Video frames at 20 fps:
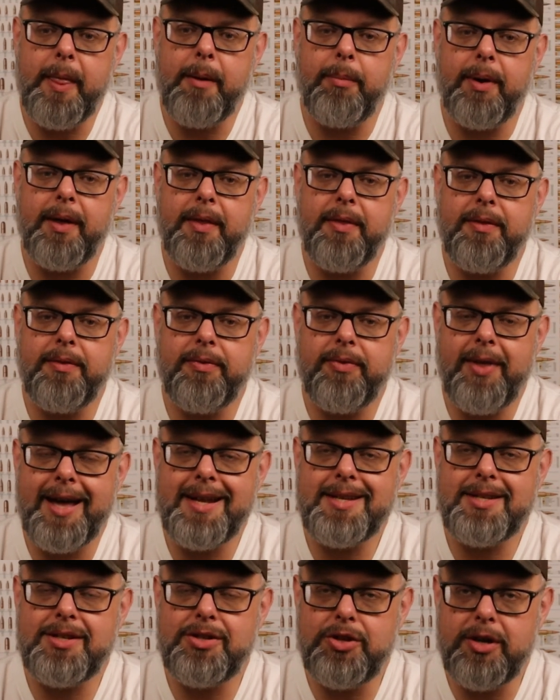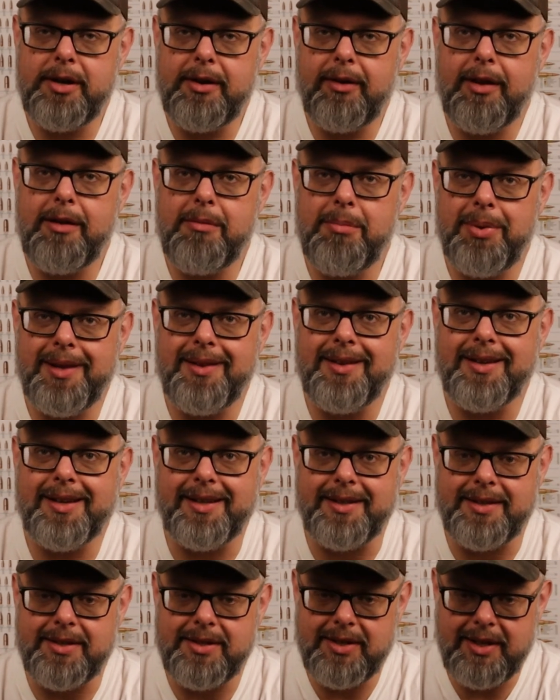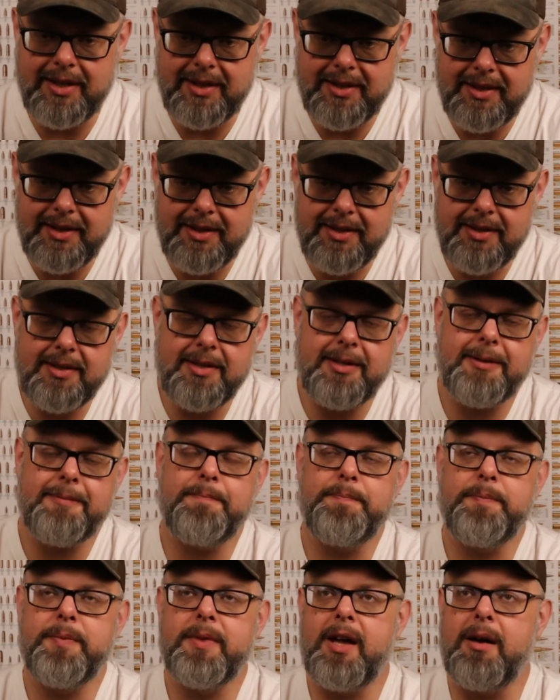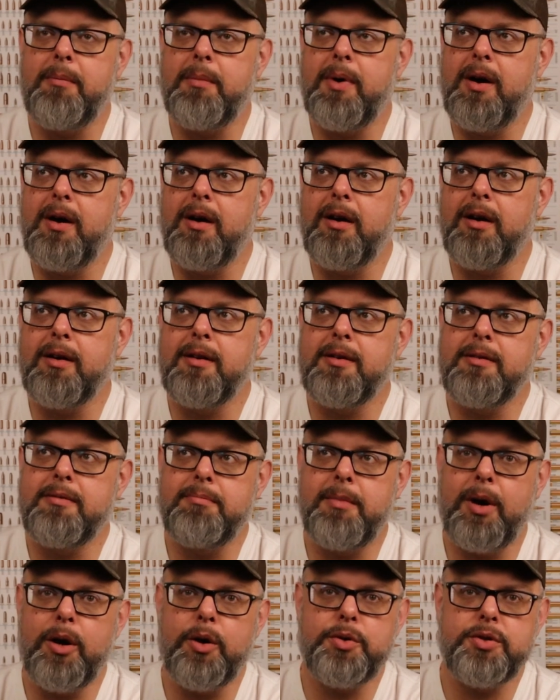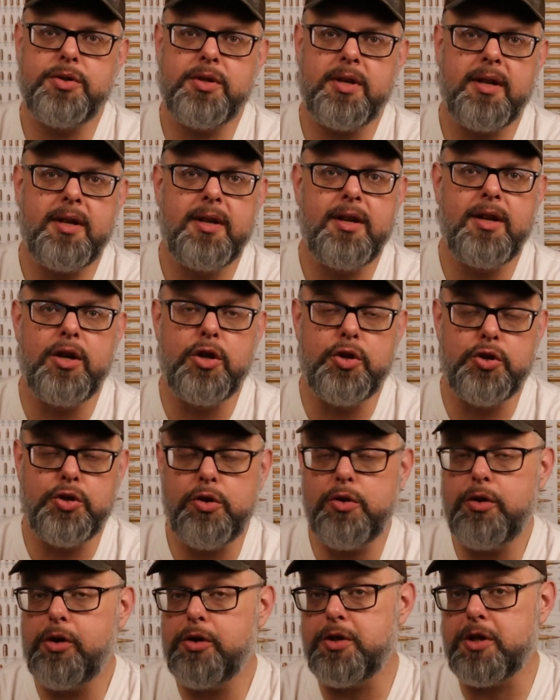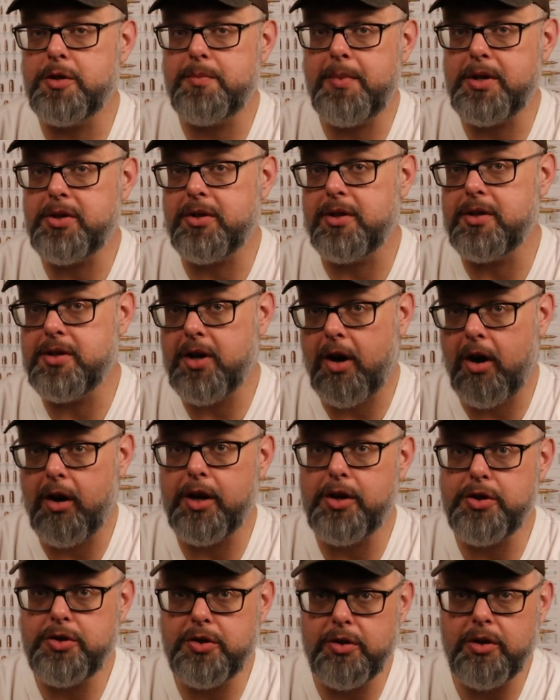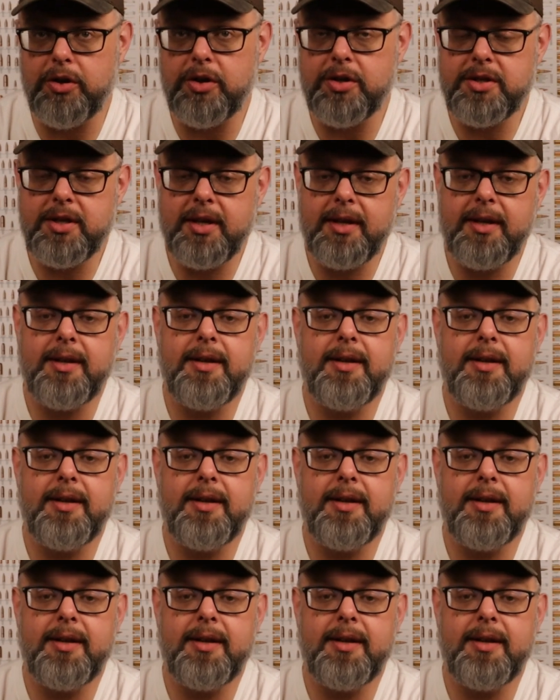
But that's generally been the consensus among most shooters, especially target shooters.